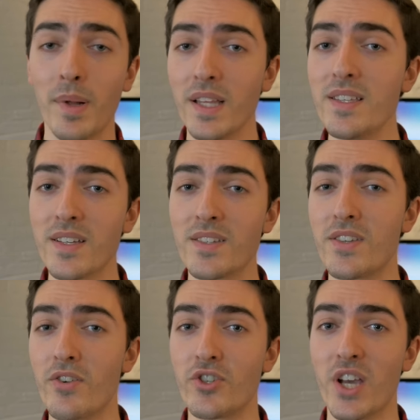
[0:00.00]
Please
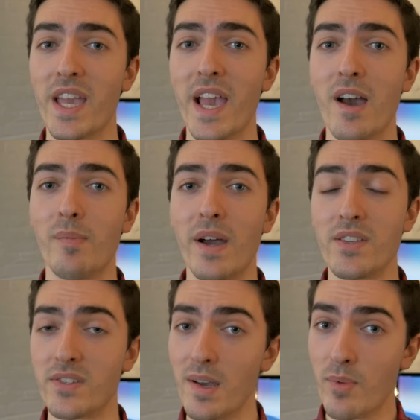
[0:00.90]
consider checking out my
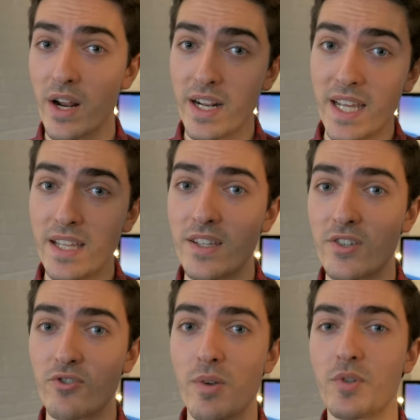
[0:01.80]
subreddit in the
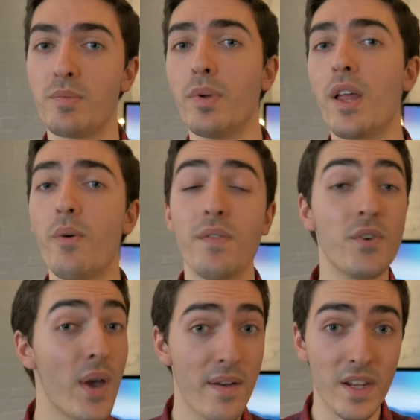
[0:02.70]
description below if
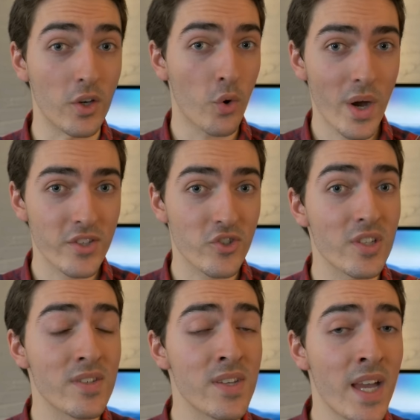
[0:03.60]
you have any
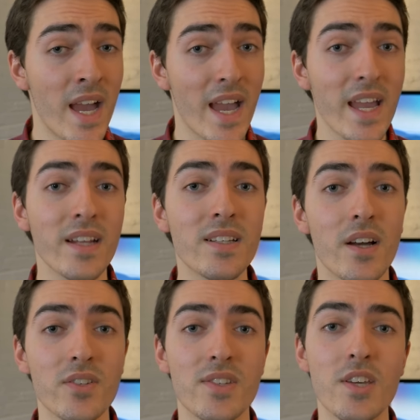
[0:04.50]
questions, and
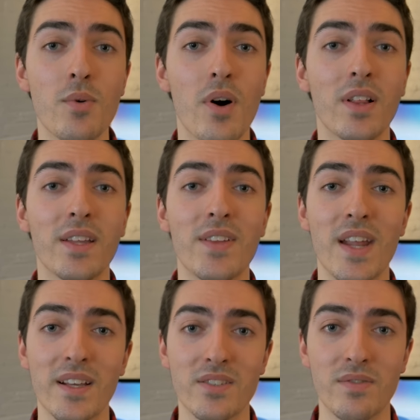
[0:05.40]
I'll see you all in the
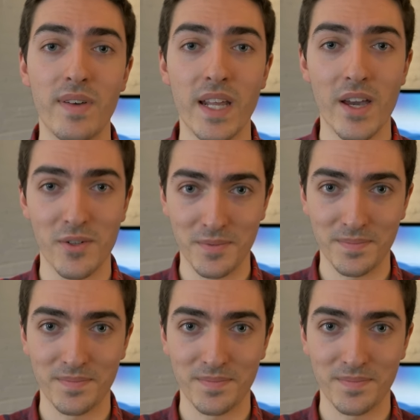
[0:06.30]
next video.